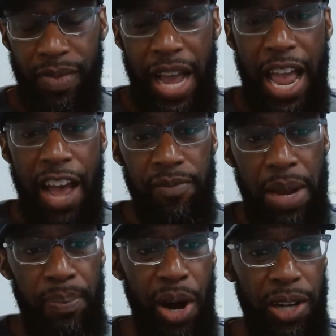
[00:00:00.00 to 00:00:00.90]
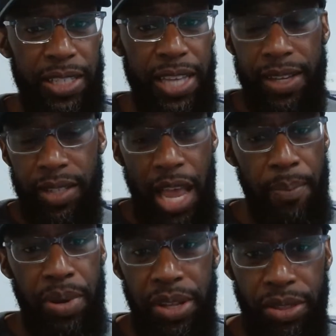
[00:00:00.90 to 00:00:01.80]
I have my podcast
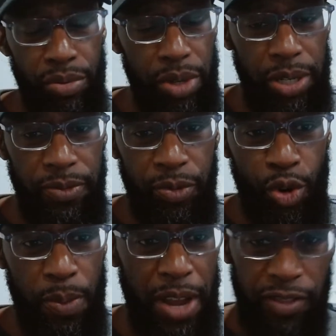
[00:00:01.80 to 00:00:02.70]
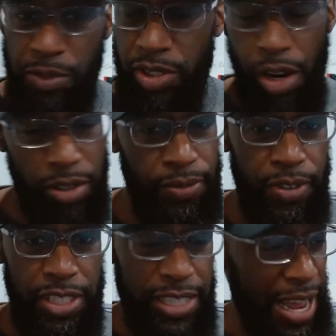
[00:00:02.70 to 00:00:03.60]
MP3 format from start to
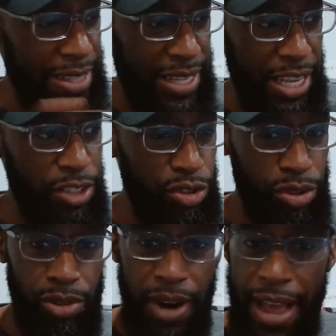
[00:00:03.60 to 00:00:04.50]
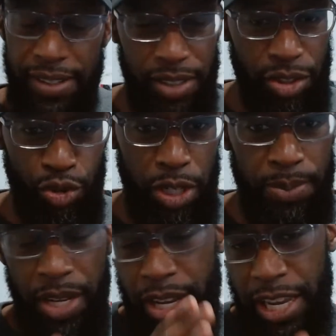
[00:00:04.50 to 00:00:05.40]
finish. Has the intro, has the
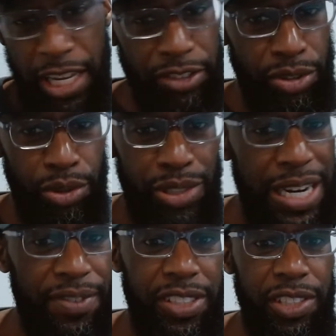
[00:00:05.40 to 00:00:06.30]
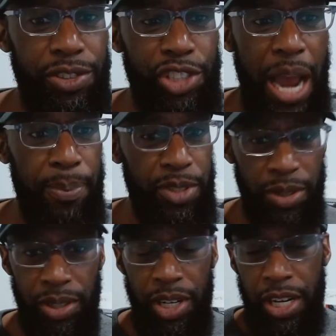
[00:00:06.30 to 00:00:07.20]
script, introducing every single
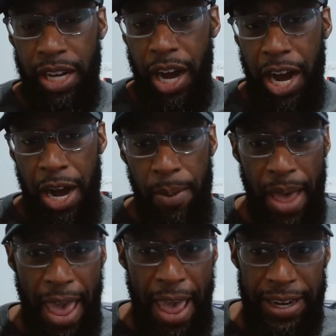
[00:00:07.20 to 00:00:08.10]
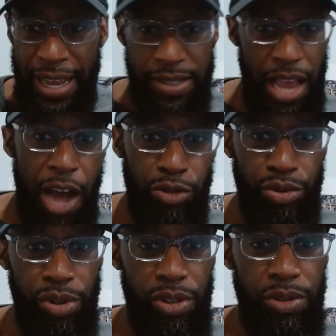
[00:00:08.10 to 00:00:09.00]
chapter, and has an
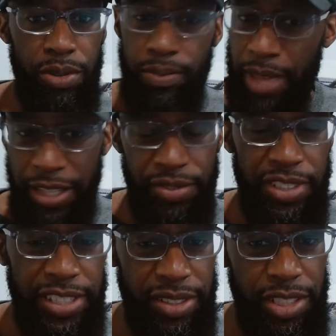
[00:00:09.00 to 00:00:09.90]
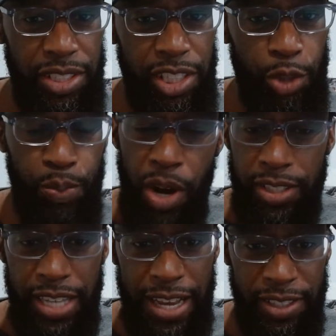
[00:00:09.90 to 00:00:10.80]
outro. Thanks for listening to this
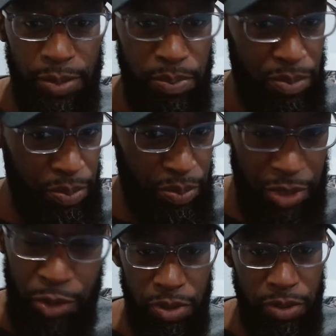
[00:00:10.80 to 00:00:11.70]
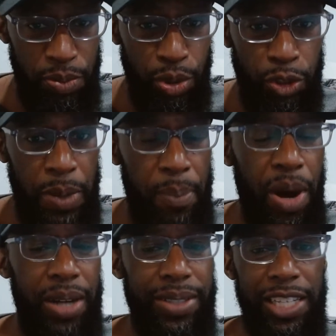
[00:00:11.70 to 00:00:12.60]
podcast. It produced by
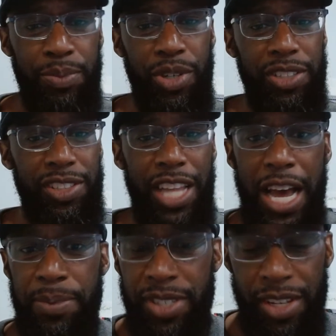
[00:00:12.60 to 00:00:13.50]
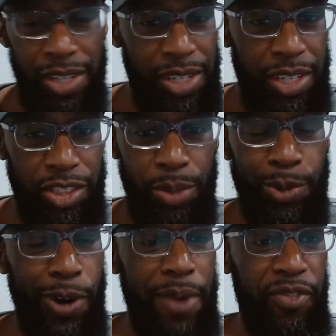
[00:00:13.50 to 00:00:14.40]
Podcast Production Labs.
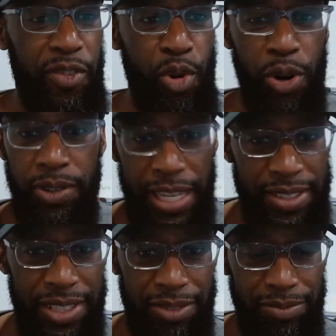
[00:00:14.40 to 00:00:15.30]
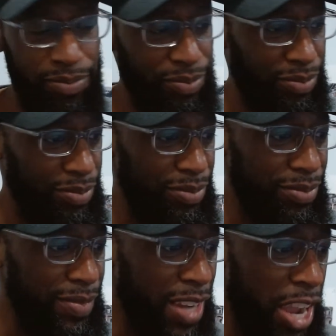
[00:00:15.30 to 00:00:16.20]
Subscribe for more. That's it.
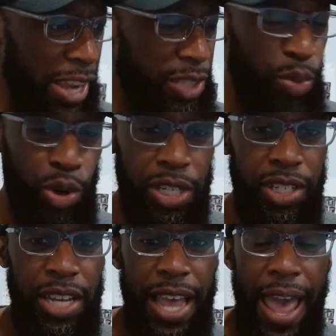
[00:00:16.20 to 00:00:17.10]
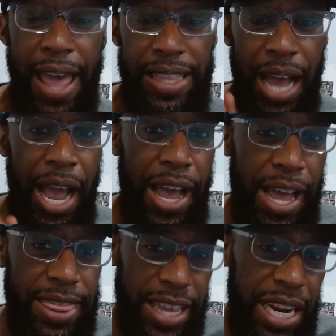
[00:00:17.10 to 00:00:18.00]
Export it, and
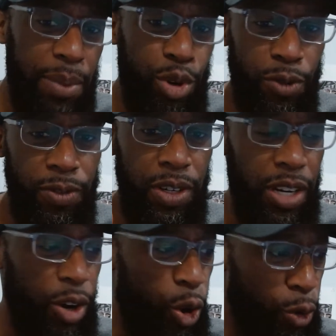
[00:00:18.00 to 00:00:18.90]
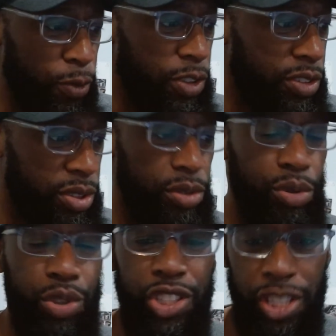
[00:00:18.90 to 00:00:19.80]
then I move over to
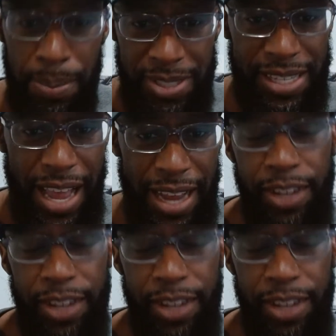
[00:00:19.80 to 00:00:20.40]
Substack.